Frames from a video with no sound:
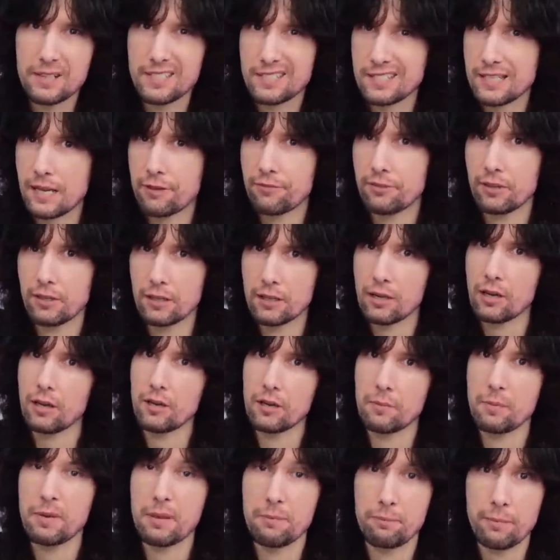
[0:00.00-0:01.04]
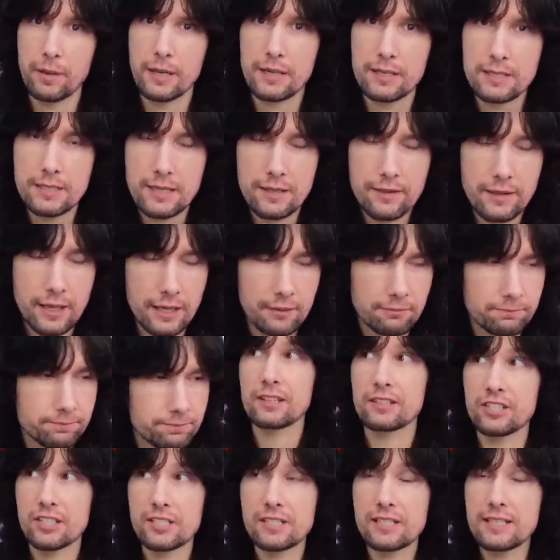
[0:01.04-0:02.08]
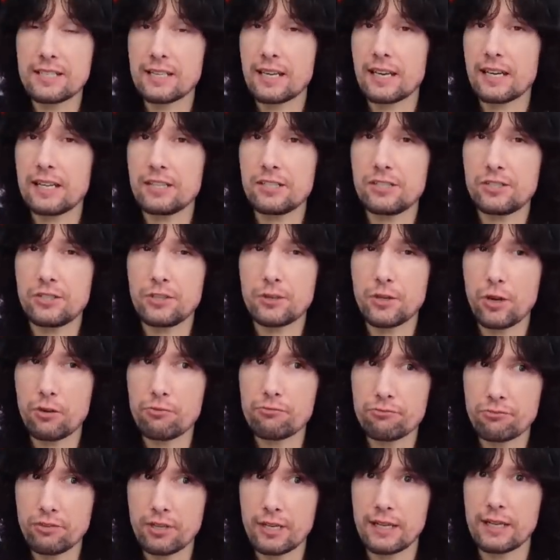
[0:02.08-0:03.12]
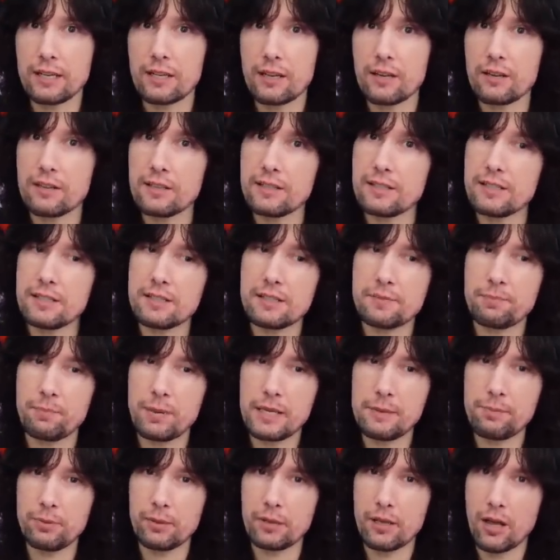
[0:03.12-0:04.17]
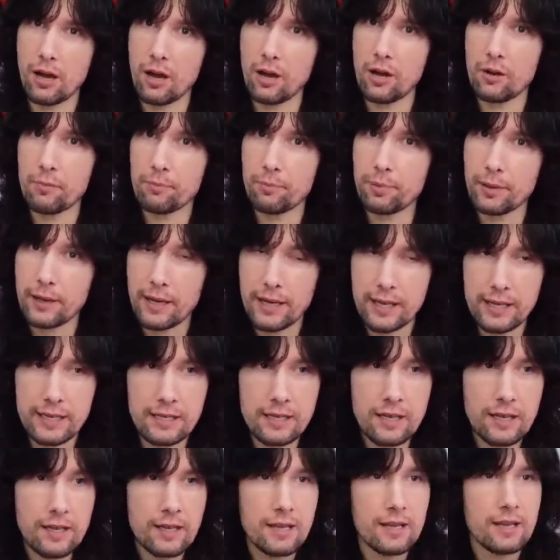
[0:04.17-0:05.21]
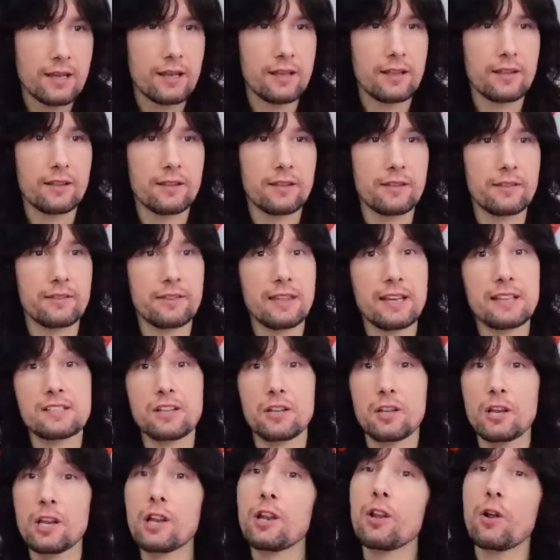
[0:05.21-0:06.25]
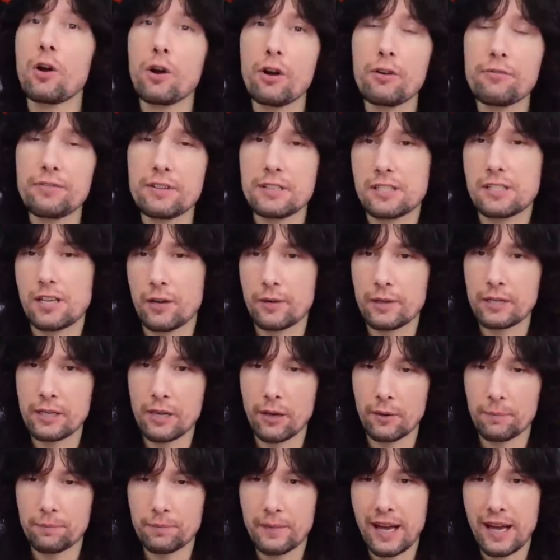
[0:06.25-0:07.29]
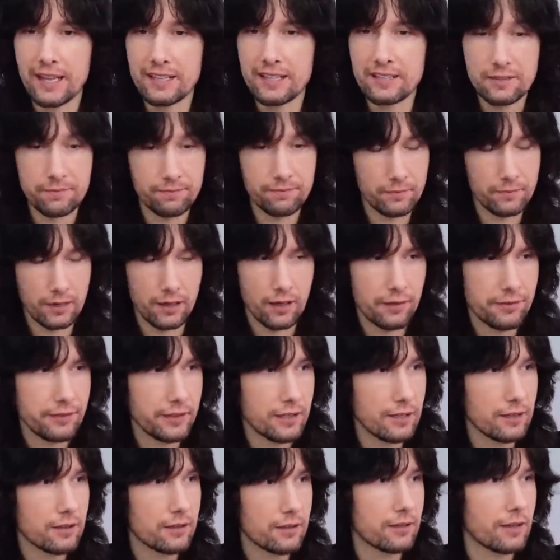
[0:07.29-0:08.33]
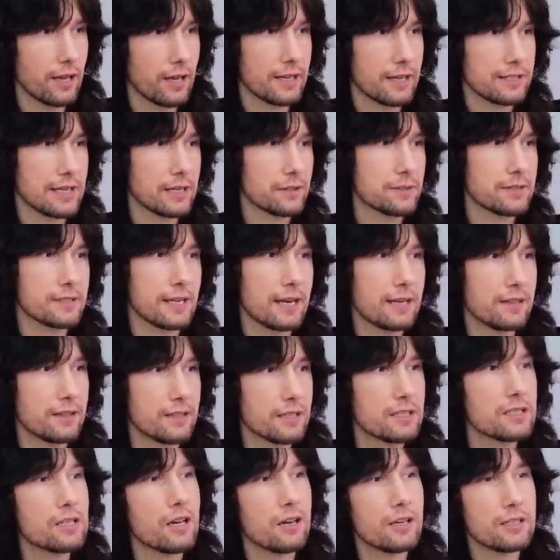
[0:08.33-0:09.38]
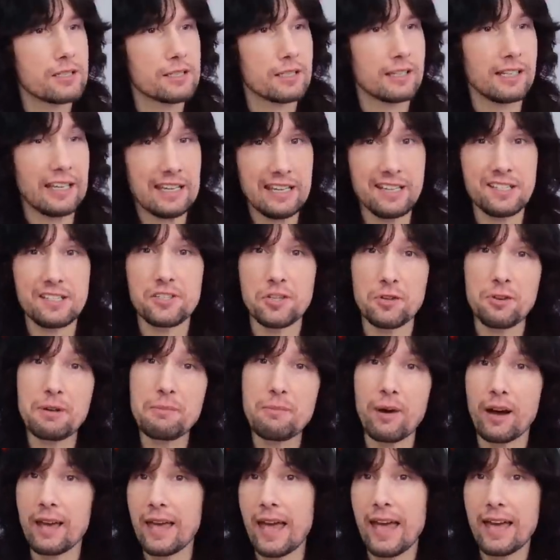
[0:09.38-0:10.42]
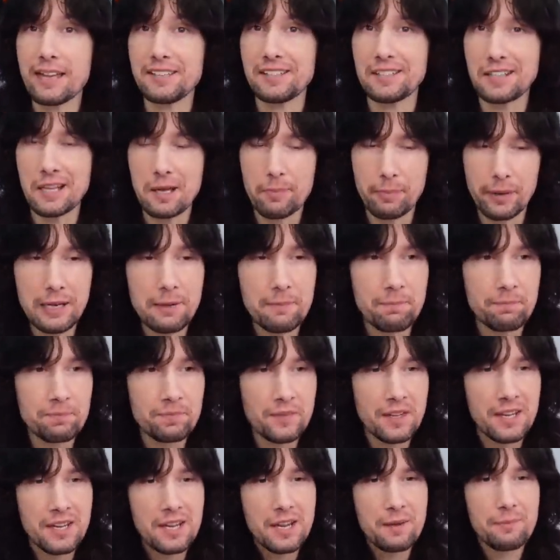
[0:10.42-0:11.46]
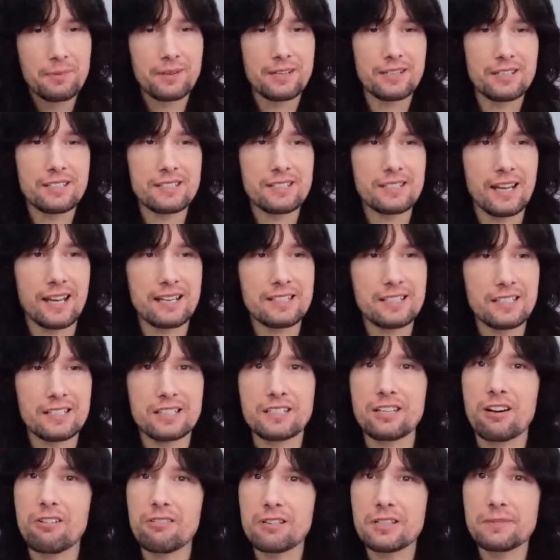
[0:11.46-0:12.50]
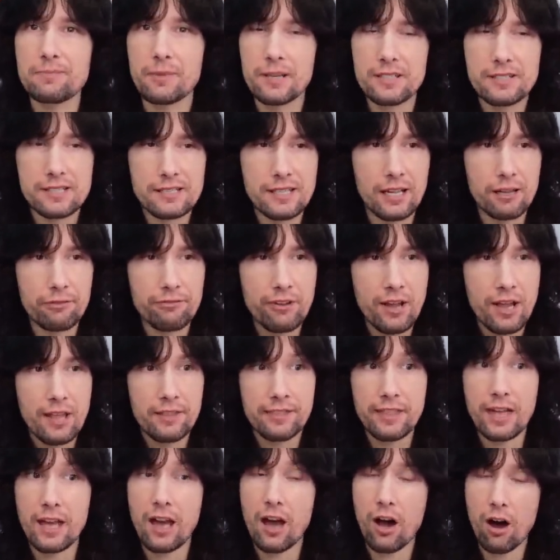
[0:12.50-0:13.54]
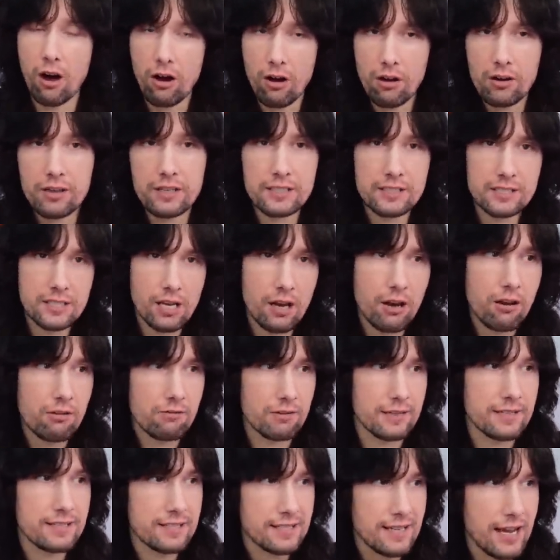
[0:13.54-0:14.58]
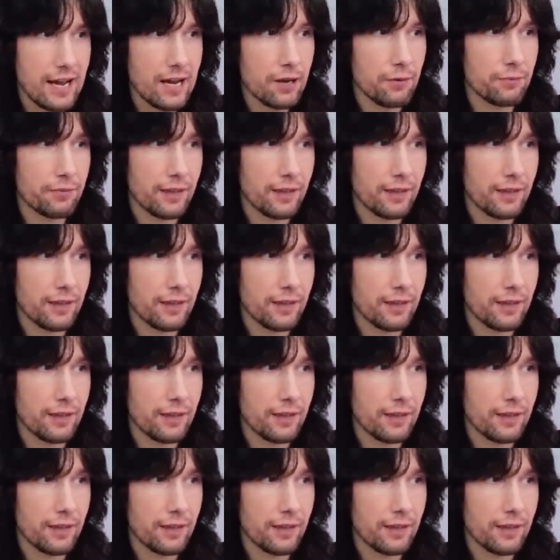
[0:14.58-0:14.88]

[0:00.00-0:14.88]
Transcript: definitely kind of being picked in there. Just in case you don't realize people aren't playing, there's a lot of this going on. And I think, as I'll say in the title, it is doing my head in a bit. Because as a guitarist myself, there are guitarists out